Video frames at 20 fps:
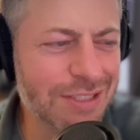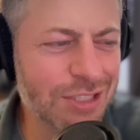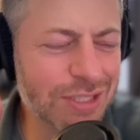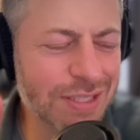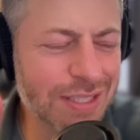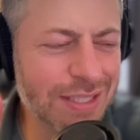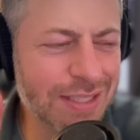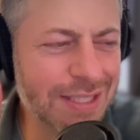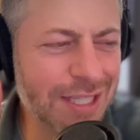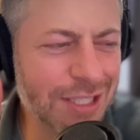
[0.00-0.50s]

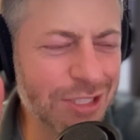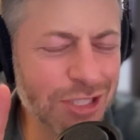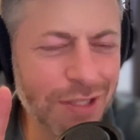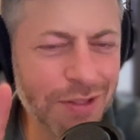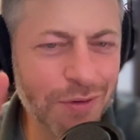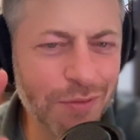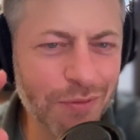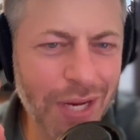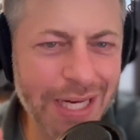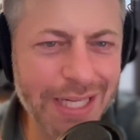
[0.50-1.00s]
to touch on
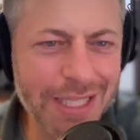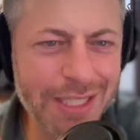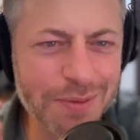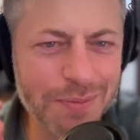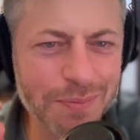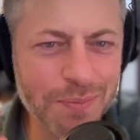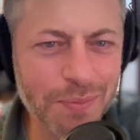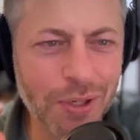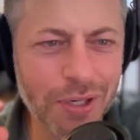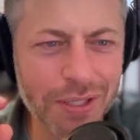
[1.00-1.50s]
the
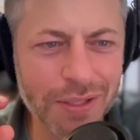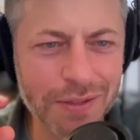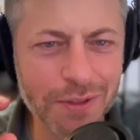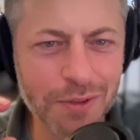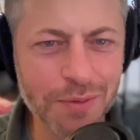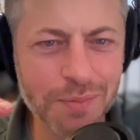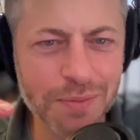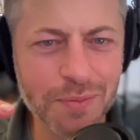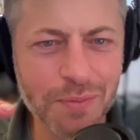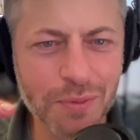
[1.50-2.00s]
writing part a
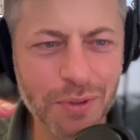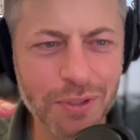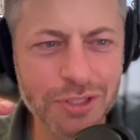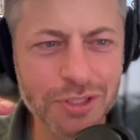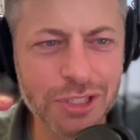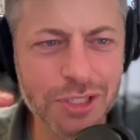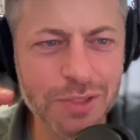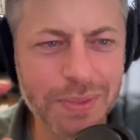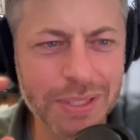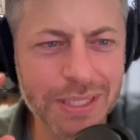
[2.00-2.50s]
little bit more,
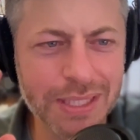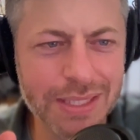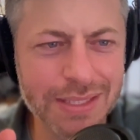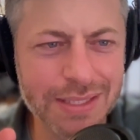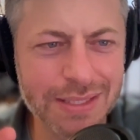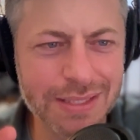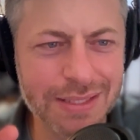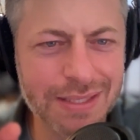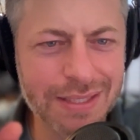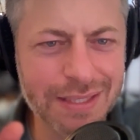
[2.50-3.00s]
just
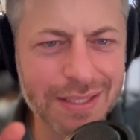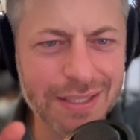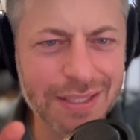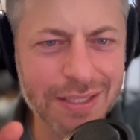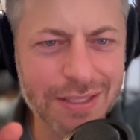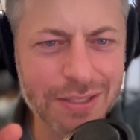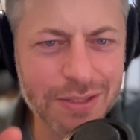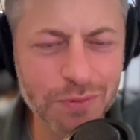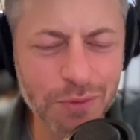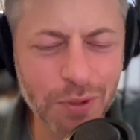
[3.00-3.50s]
because
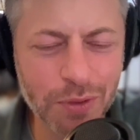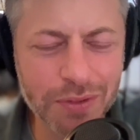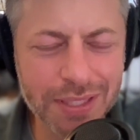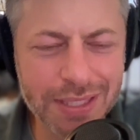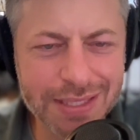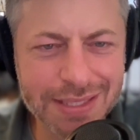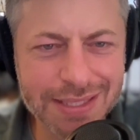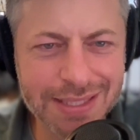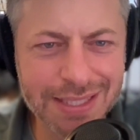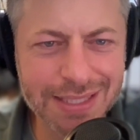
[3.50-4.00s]
you wrote
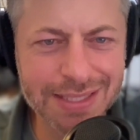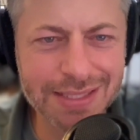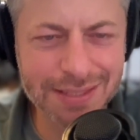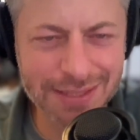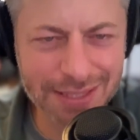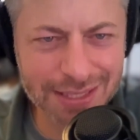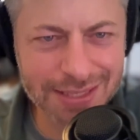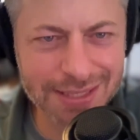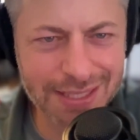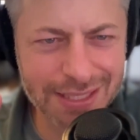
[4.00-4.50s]
these
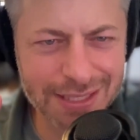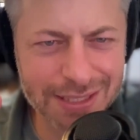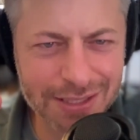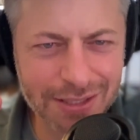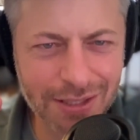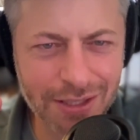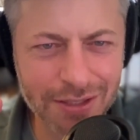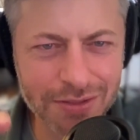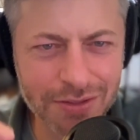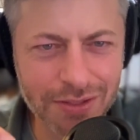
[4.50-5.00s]
16
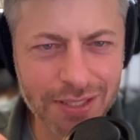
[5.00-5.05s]
songs, right?